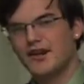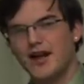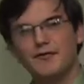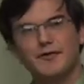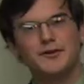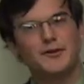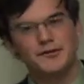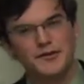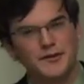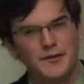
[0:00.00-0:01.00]
Everyone knows
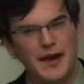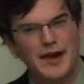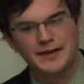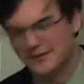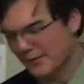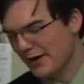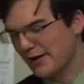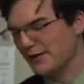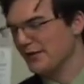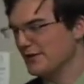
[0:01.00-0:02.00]
that the pen is
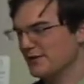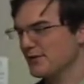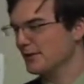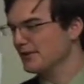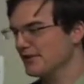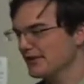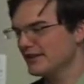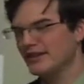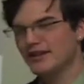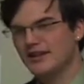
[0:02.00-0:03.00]
mightier than the sword.
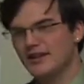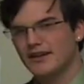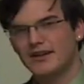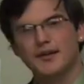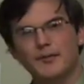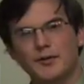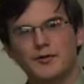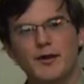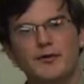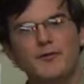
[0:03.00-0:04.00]
But what
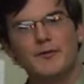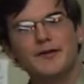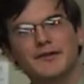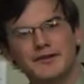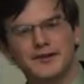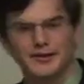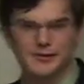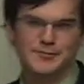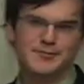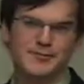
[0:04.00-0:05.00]
Craig Gormel didn't
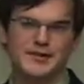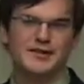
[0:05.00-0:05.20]
know was that